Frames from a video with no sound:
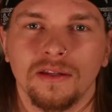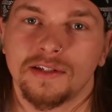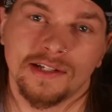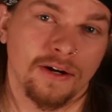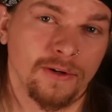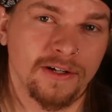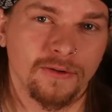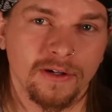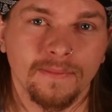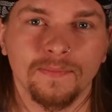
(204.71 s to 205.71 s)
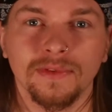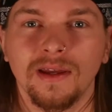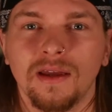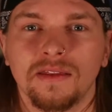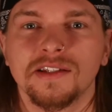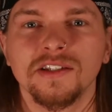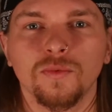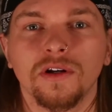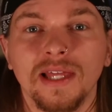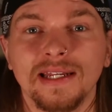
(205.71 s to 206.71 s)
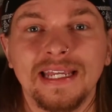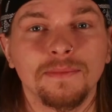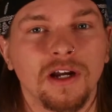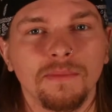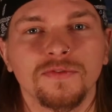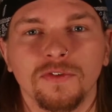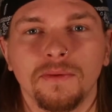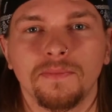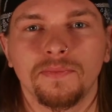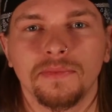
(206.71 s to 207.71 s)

the steroid cream, this is where that name comes from.